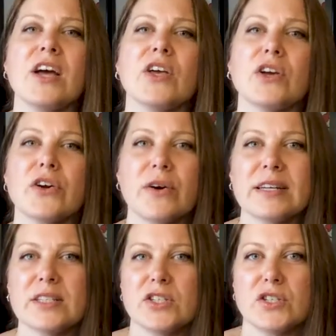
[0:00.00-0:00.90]
You're
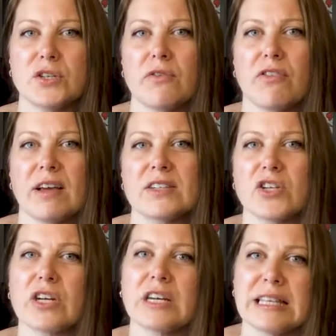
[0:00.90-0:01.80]
going to do things. You're
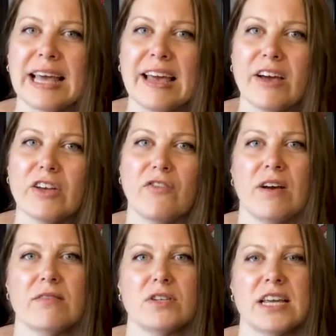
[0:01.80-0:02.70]
going to lay a good
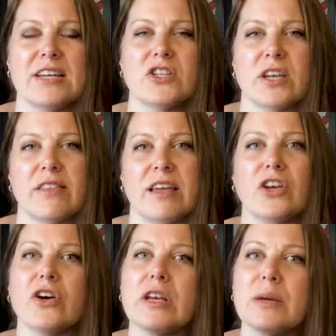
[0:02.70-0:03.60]
foundation. Then
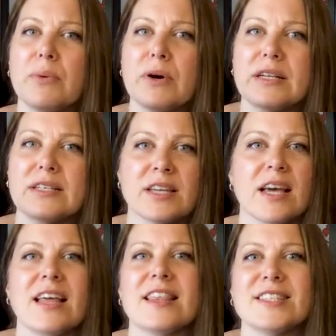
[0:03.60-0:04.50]
you're going to put
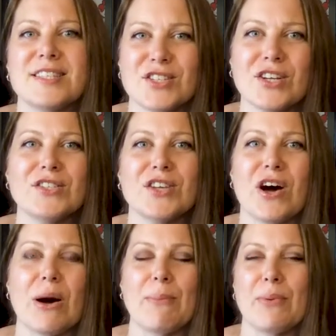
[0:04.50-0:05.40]
the studs
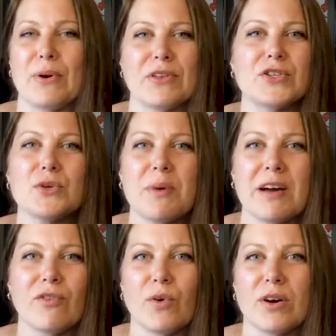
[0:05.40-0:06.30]
up or the
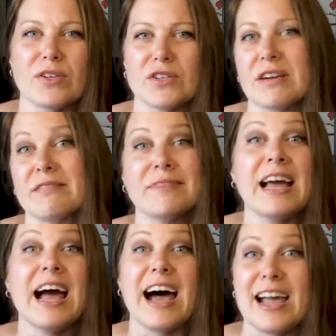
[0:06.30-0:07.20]
2x4s.
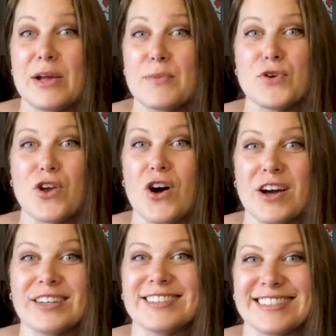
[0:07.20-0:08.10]
I am
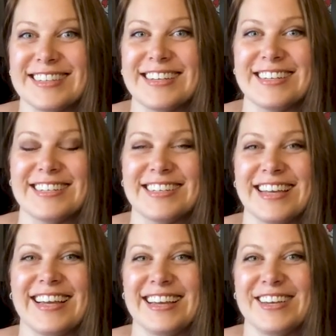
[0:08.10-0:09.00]
not an
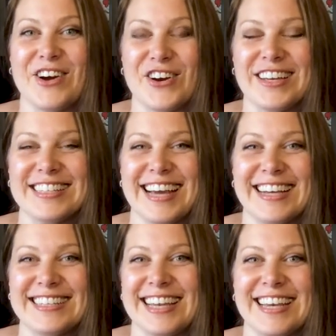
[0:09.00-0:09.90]

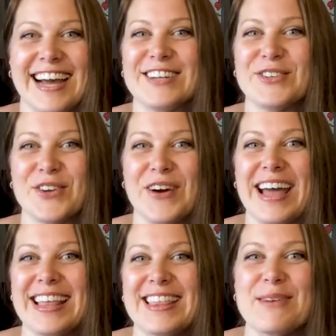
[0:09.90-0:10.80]
architect and I don't know
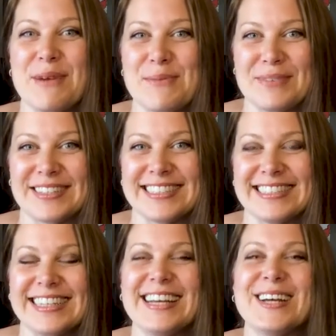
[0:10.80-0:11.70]
anything about
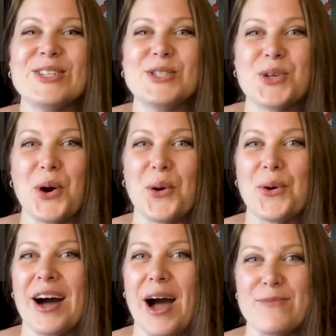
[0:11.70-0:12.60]
building, so
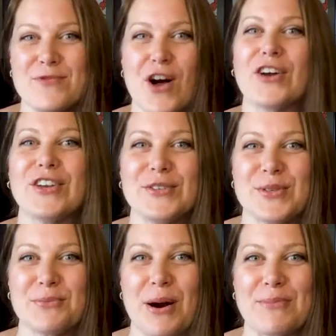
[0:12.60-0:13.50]
I'm not going to use
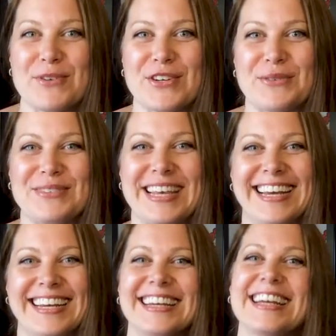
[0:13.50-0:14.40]
the proper terms.
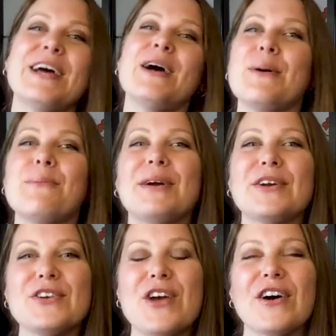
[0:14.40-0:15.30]
But you're
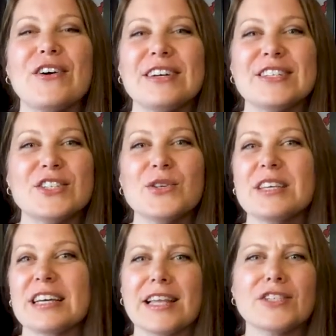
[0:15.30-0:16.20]
not going to do the
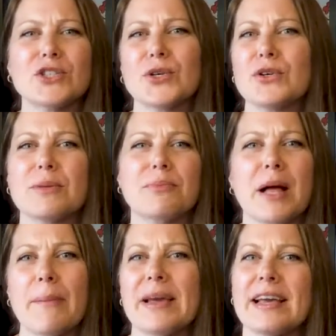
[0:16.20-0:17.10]
electrical, the
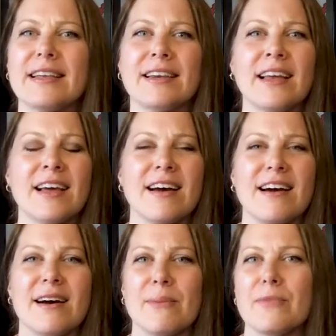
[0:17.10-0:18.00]
plumbing,
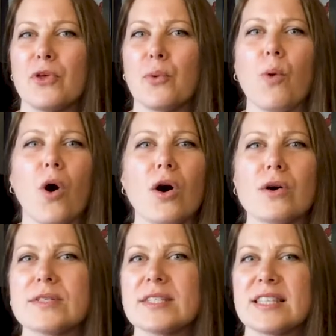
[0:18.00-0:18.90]
the
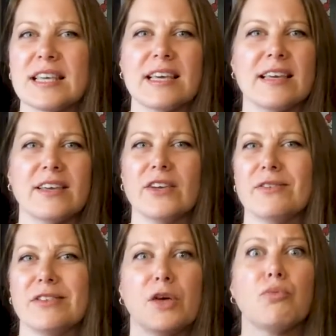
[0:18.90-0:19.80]
walls, the
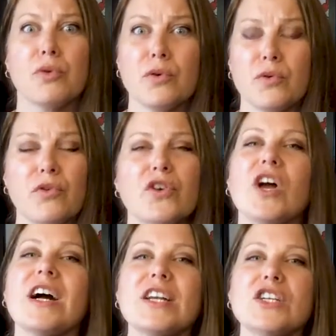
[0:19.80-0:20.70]
roof. You're
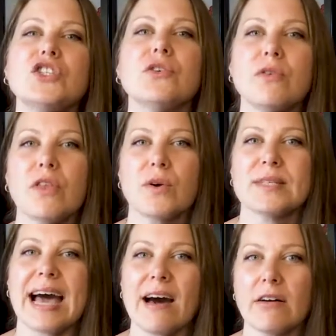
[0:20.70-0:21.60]
not going to do those
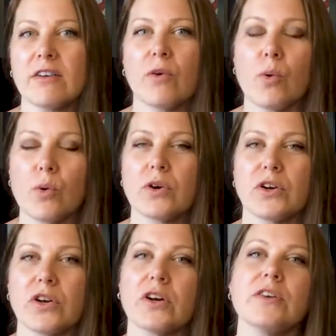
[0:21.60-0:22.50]
out of order.
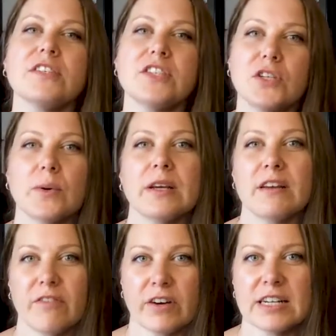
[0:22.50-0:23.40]
You're going to do it in
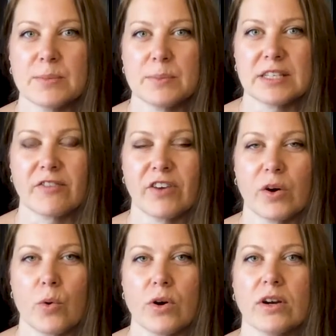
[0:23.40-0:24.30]
a very specific
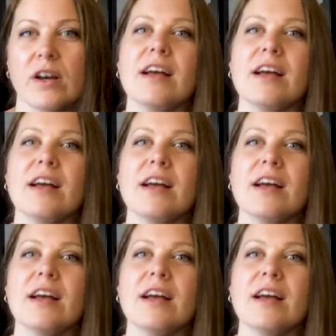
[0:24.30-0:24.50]
order.